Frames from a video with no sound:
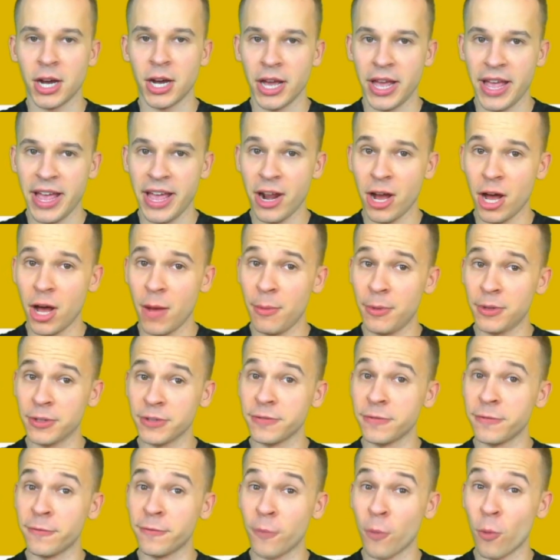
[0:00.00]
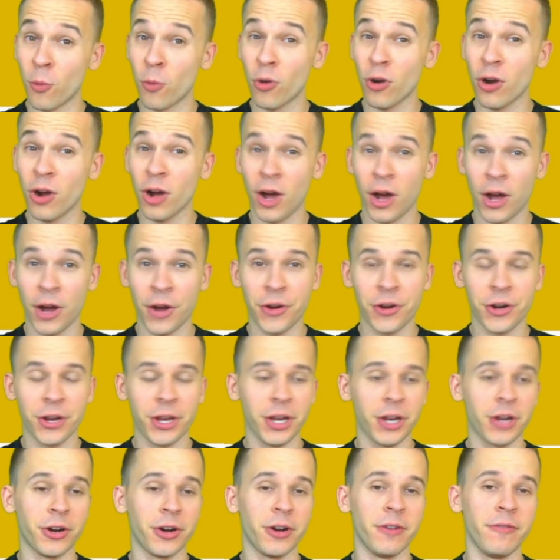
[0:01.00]
Hit almost 400
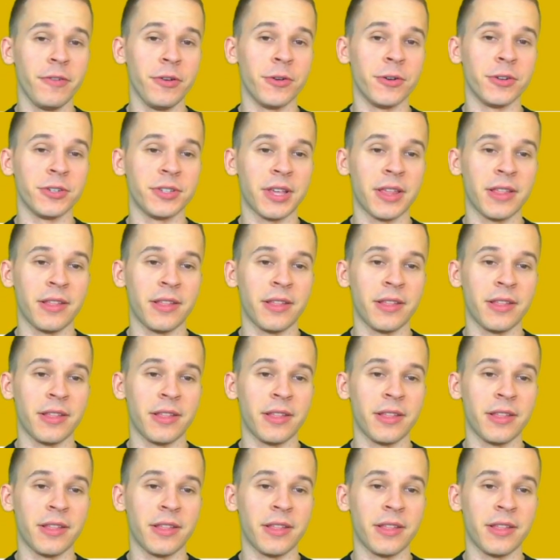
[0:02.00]
concurrent viewers